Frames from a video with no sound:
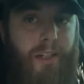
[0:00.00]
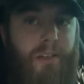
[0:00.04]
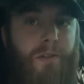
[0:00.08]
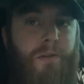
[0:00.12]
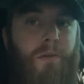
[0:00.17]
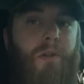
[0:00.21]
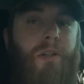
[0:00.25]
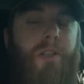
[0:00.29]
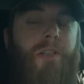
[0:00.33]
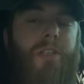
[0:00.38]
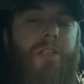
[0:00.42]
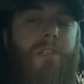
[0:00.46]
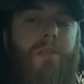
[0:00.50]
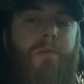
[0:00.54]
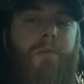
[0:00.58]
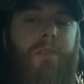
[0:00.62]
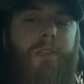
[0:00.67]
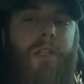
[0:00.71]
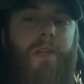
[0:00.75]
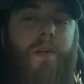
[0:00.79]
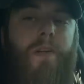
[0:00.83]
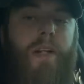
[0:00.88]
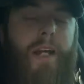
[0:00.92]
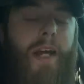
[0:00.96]
indoors isn't
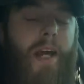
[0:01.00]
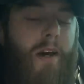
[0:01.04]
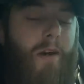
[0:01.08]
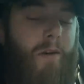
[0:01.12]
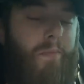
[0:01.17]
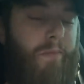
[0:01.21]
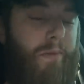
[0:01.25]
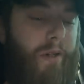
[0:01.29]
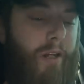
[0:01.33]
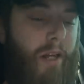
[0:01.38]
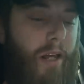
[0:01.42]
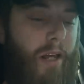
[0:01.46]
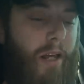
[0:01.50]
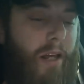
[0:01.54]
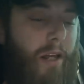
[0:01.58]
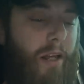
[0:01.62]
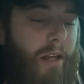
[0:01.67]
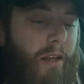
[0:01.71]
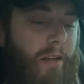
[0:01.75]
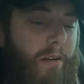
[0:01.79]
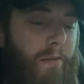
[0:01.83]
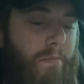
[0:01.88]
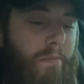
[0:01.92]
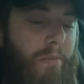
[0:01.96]
really going to help,
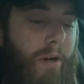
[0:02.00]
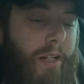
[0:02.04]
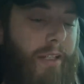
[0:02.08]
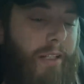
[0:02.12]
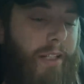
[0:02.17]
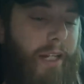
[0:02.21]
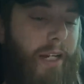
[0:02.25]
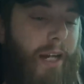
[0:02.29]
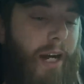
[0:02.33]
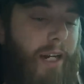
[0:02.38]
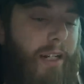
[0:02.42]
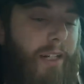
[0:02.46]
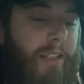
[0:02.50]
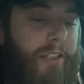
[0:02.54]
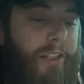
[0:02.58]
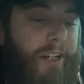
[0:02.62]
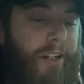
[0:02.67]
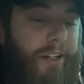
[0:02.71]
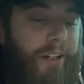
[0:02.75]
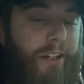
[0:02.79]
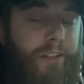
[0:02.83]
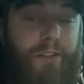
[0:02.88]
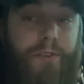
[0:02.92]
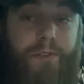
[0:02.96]
but they got to tell
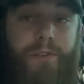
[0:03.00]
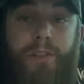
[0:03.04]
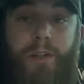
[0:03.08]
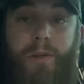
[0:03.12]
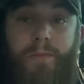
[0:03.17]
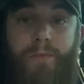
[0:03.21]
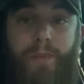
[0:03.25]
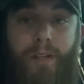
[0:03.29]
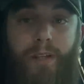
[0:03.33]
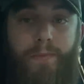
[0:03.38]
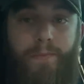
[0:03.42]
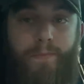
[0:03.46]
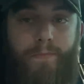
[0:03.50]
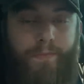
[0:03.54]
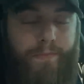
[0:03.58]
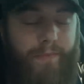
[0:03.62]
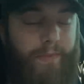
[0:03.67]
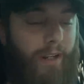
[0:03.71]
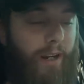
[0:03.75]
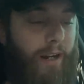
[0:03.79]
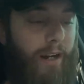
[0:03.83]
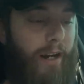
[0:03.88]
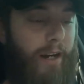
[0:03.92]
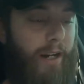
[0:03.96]
you to do something,
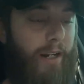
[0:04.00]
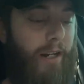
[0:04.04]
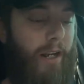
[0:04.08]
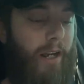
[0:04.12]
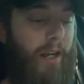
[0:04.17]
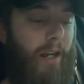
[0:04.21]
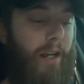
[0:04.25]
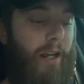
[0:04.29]
all right?